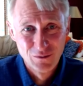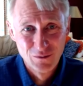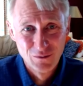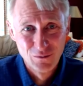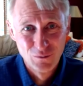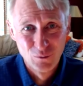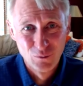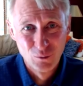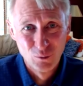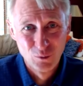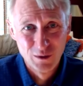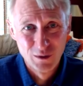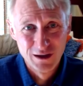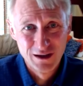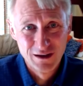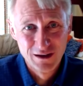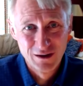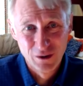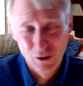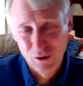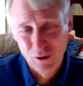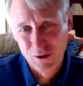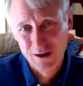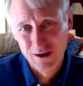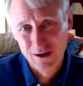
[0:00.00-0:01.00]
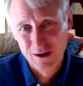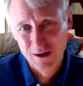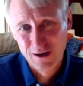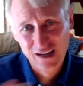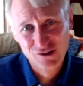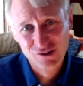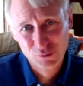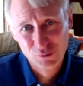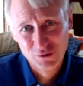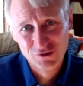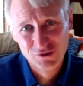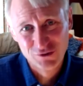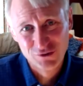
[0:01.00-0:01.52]
we are
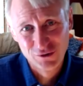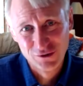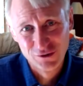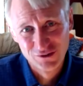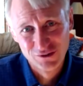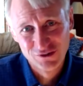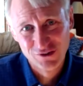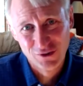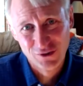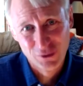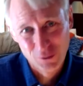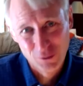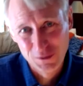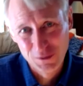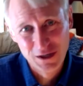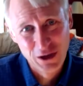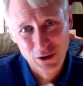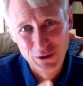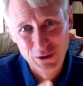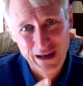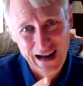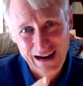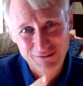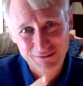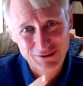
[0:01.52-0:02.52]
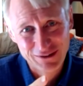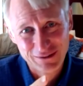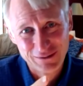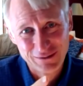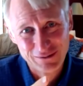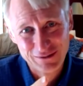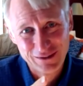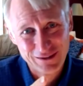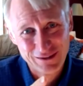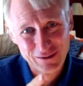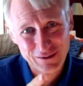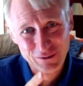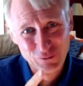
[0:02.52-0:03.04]
engaged with students so that we don't have to
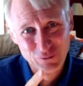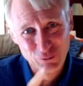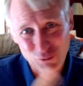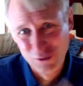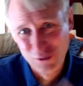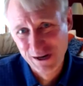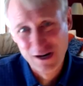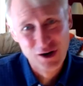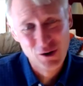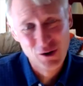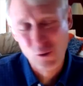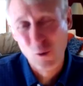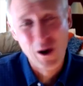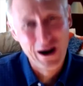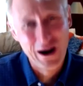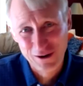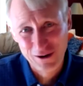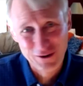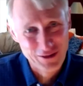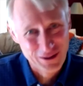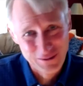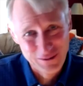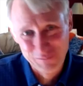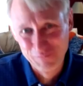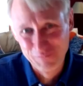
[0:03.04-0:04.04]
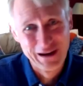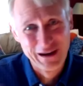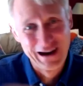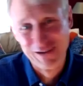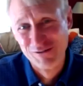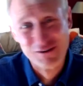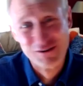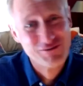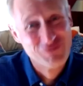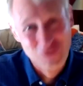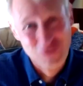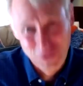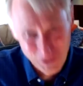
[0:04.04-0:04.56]
reacquire them
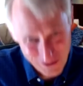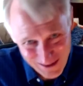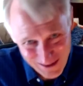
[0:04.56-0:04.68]
every four